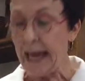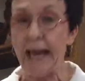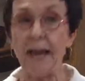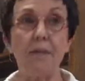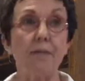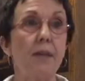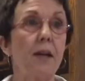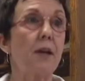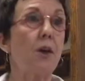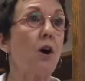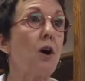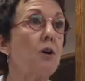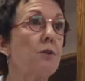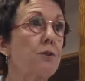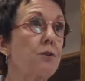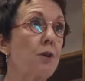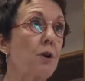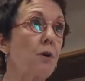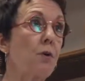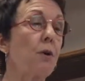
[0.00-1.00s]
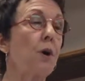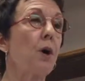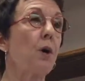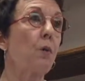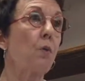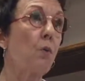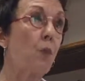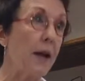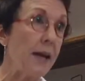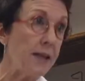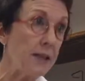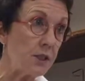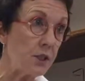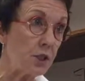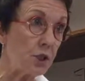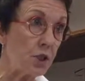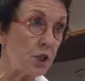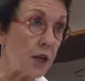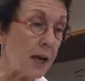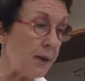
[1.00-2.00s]
and then also
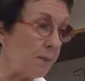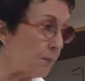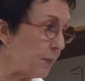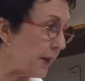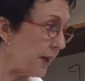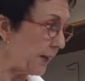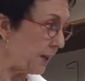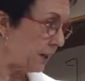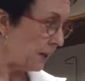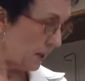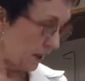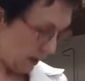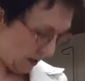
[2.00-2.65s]
waist shaping